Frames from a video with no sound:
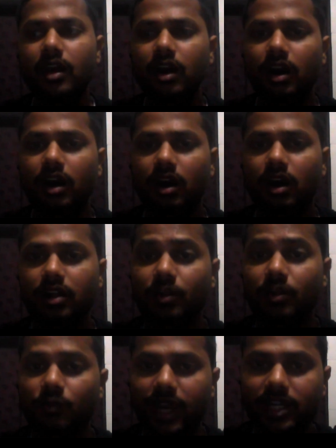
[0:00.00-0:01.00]

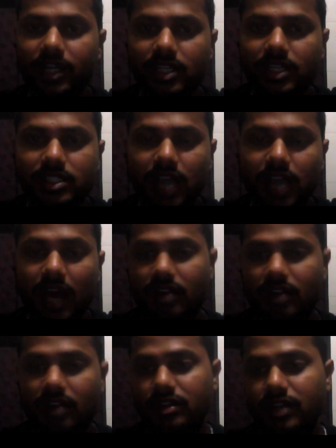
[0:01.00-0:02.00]
the waiters are
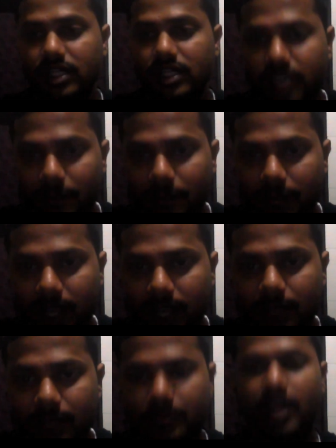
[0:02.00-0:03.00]
the REST API,
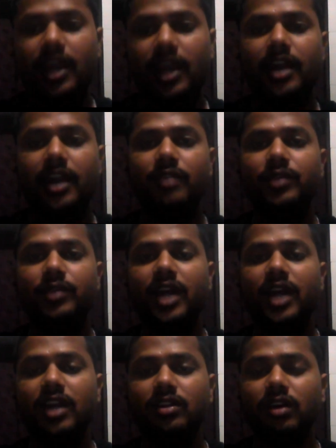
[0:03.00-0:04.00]
and we
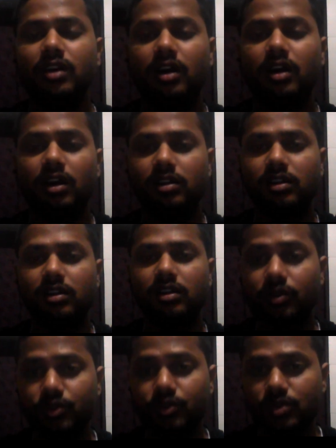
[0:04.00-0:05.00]
are
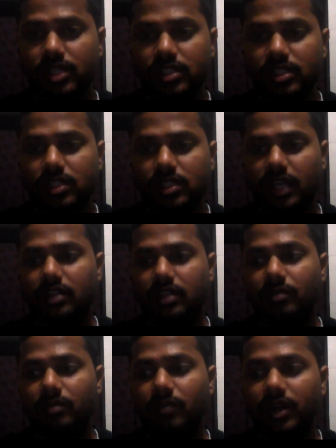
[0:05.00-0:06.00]
the users, like
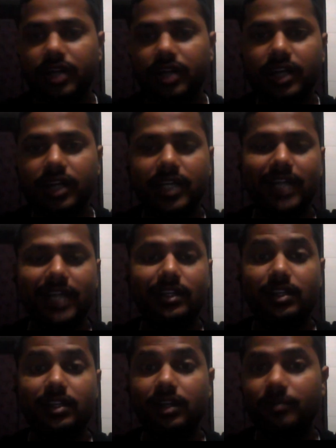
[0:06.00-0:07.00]
the front end that
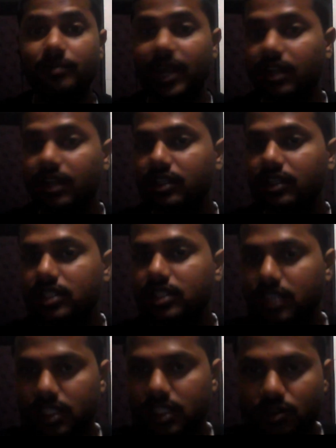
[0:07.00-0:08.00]
make this
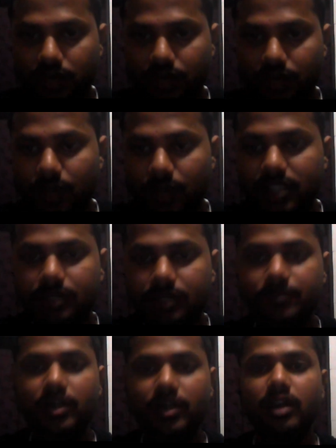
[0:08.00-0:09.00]
request,
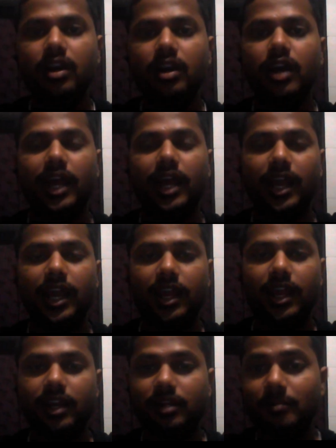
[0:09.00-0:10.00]

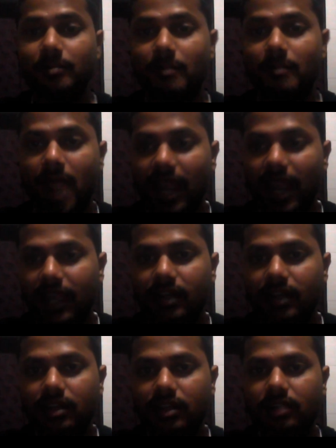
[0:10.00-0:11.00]
and the backend
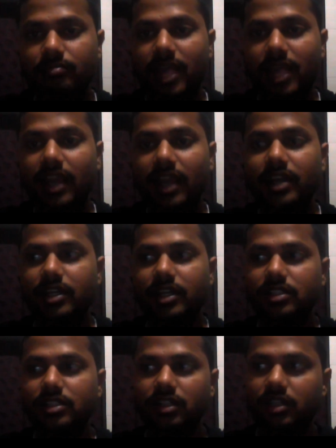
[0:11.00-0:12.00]

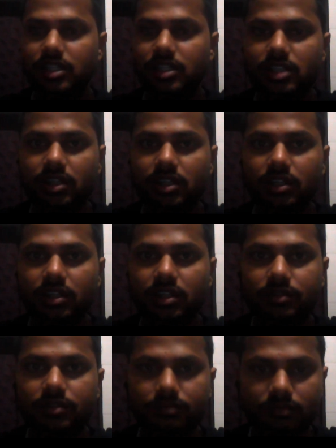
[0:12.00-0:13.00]
it's the kitchen
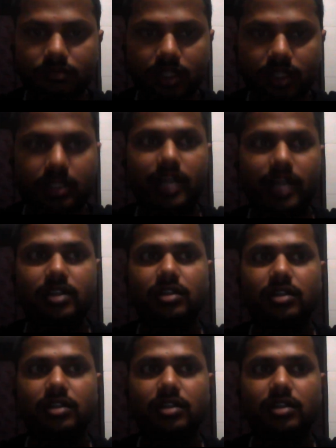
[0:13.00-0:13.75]
that